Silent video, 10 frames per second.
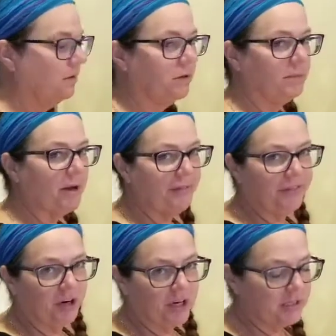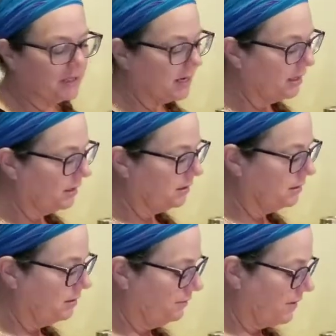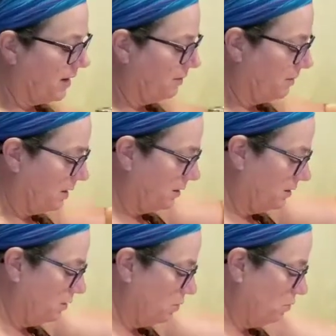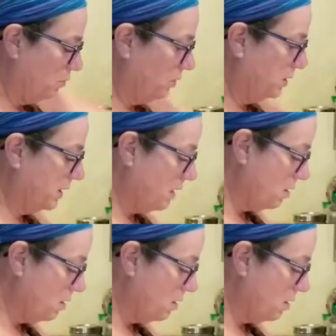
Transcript: it's about 30 seconds in the Vitamix, so we'll see.